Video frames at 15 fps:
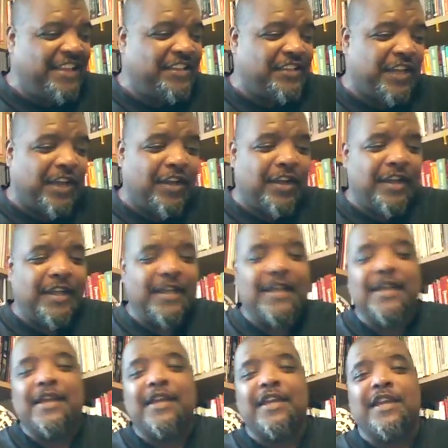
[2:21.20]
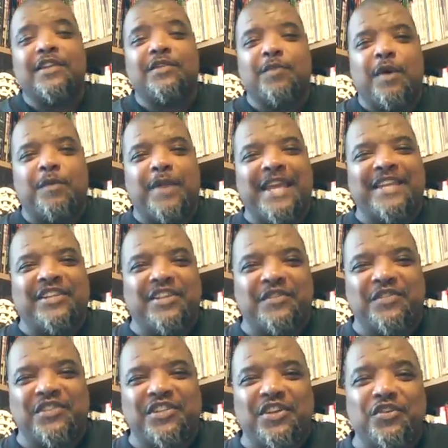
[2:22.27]
So this is my
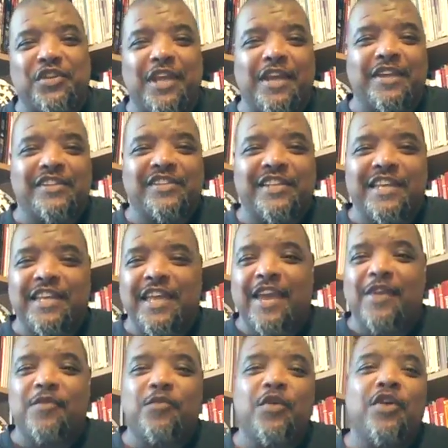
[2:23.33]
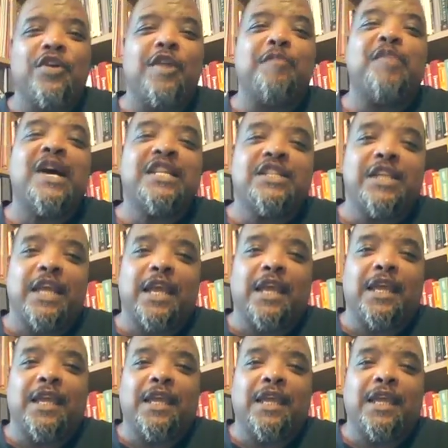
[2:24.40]
makeshift studio. So yeah, we're on a budget.